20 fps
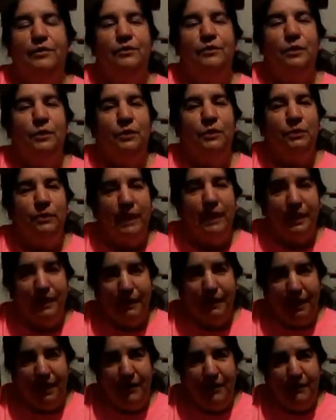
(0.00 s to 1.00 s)
So you
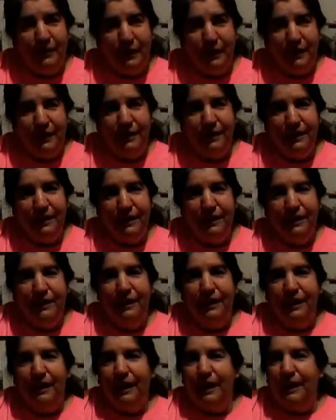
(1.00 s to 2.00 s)
cannot be
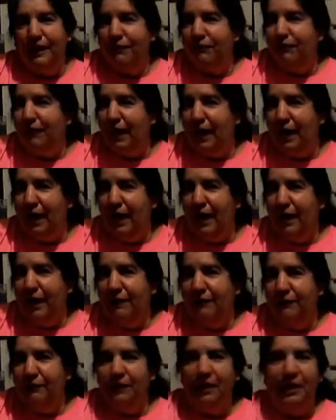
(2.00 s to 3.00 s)

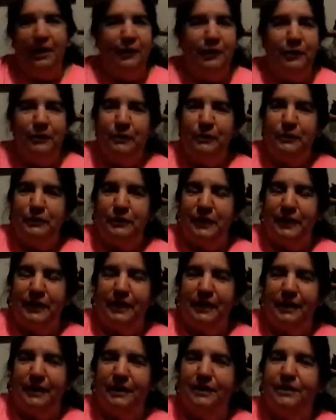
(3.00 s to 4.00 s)
85 or
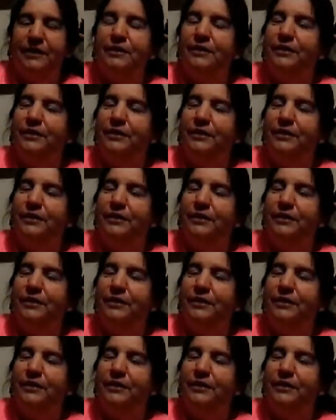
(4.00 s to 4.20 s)
100%